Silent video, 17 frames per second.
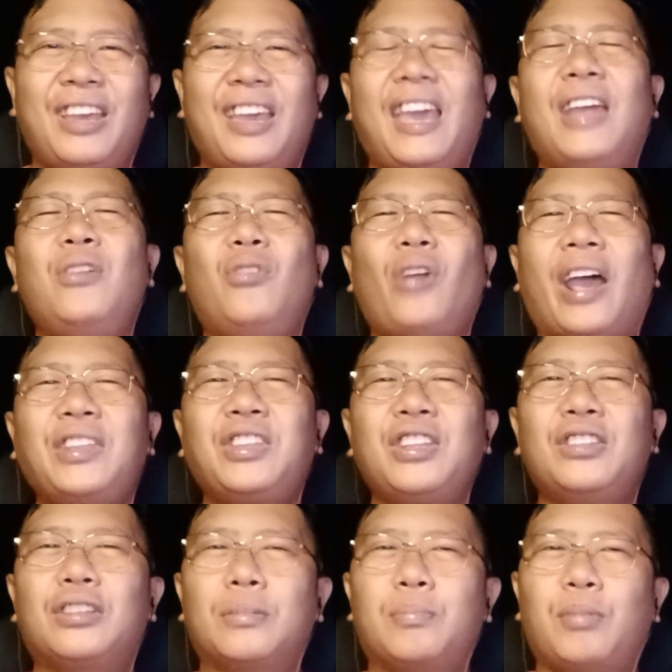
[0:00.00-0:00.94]
and right
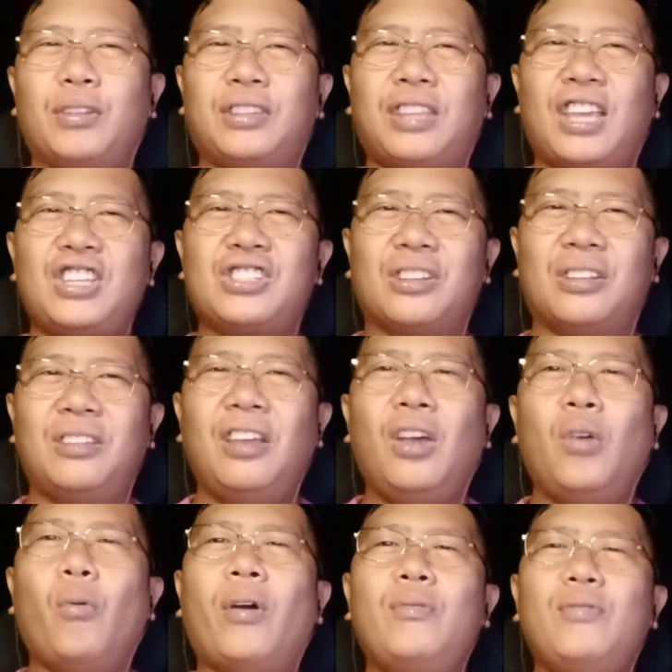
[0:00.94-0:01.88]
interpretation
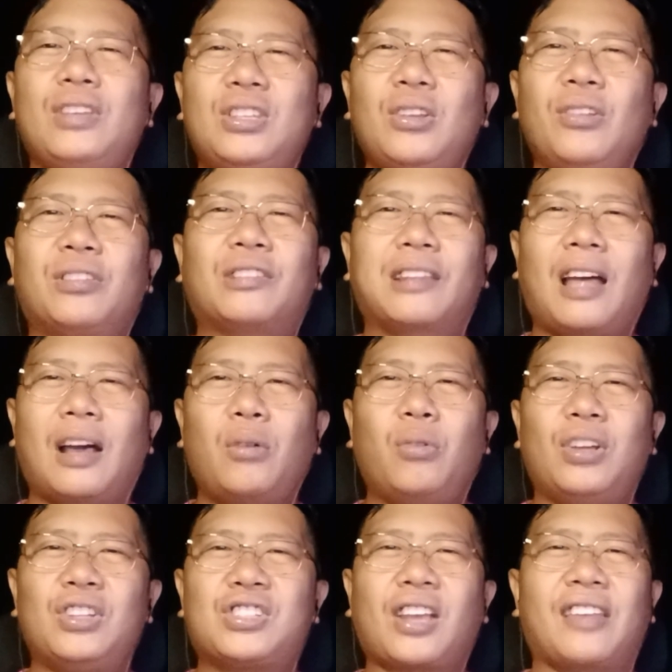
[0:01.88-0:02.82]
when we use
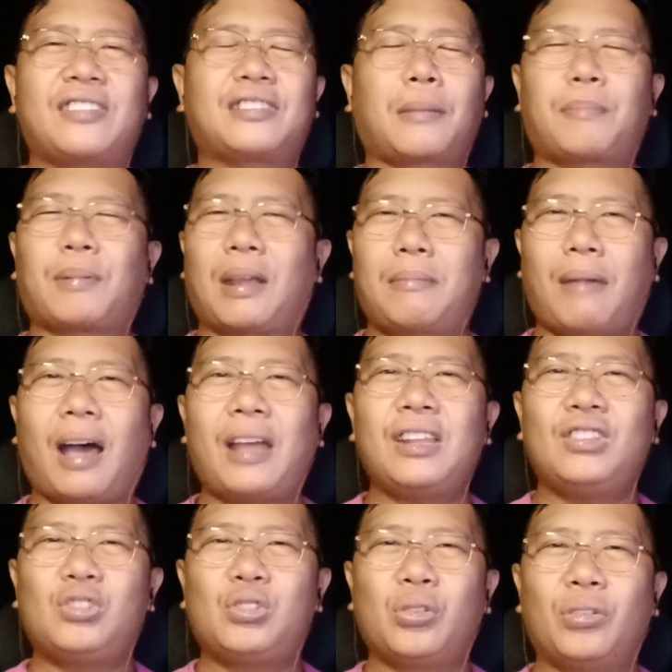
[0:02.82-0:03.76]
language as the
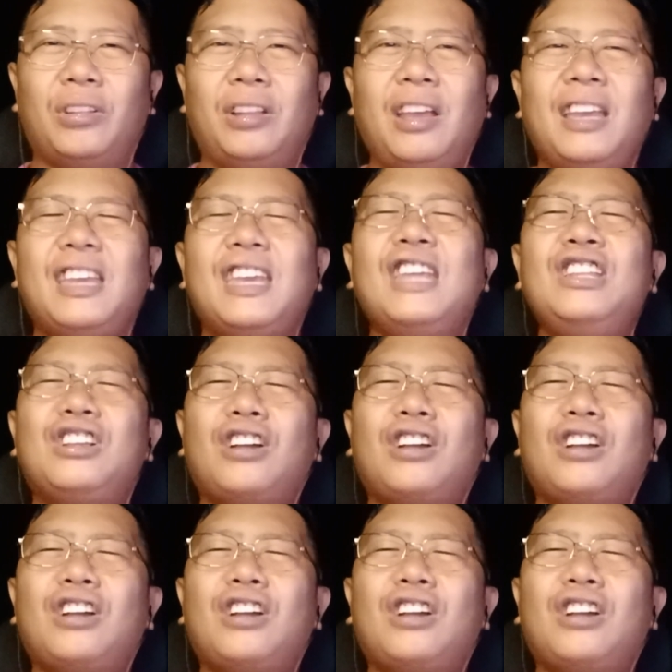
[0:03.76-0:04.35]
primary tool in